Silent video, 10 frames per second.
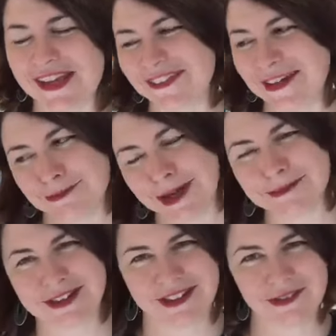and then
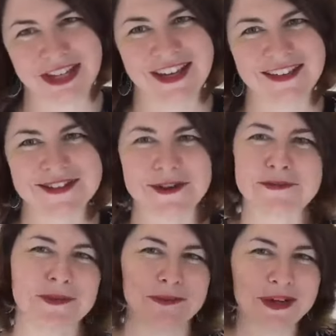about me leaving inks
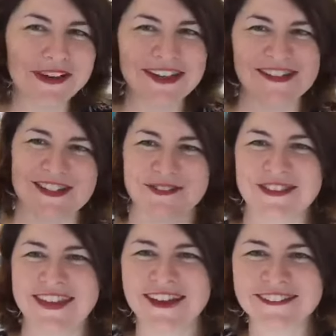open, but I can deal
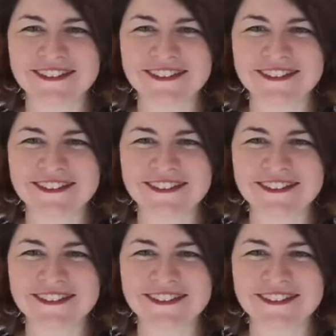with that.